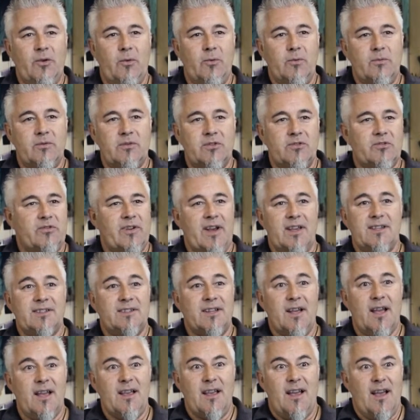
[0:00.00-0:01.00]
stretched.
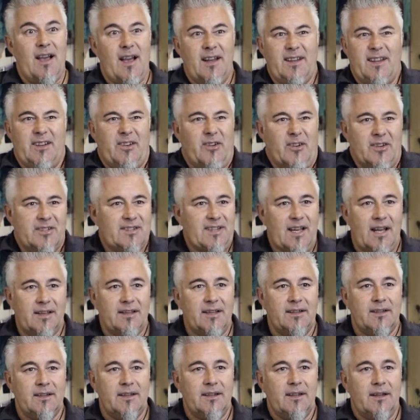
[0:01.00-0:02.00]
I didn't understand
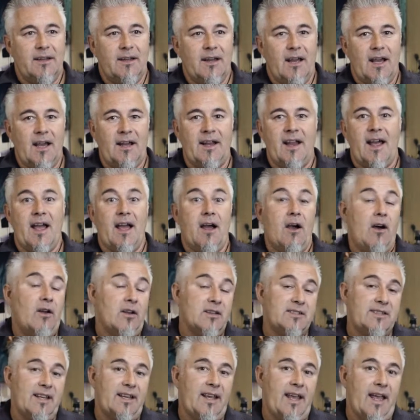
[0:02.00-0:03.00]
it. And
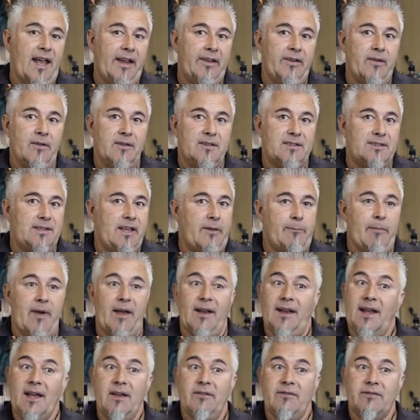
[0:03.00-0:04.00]
honestly, ignorance saved my
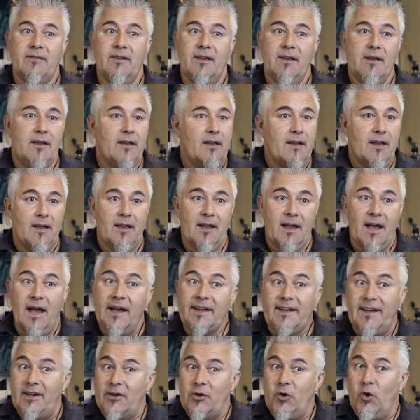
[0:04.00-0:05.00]
life. I
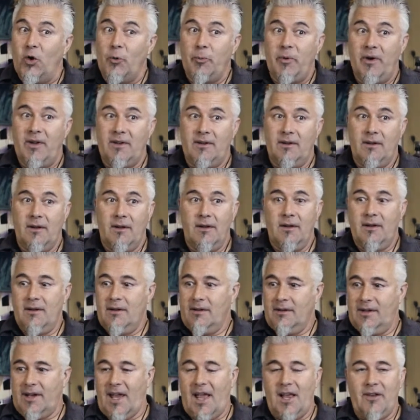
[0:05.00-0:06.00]
didn't know about
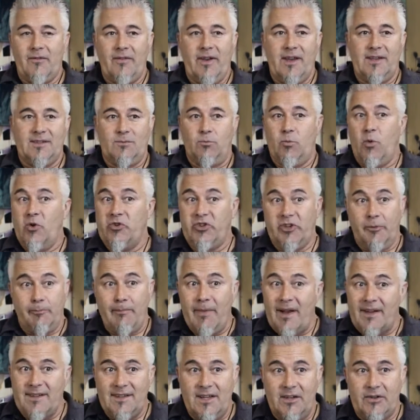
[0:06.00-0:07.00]
galleries and what you're
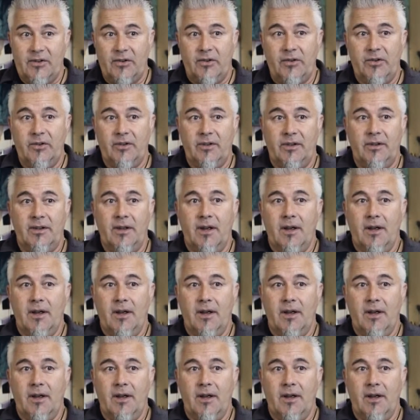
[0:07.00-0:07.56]
meant to do, and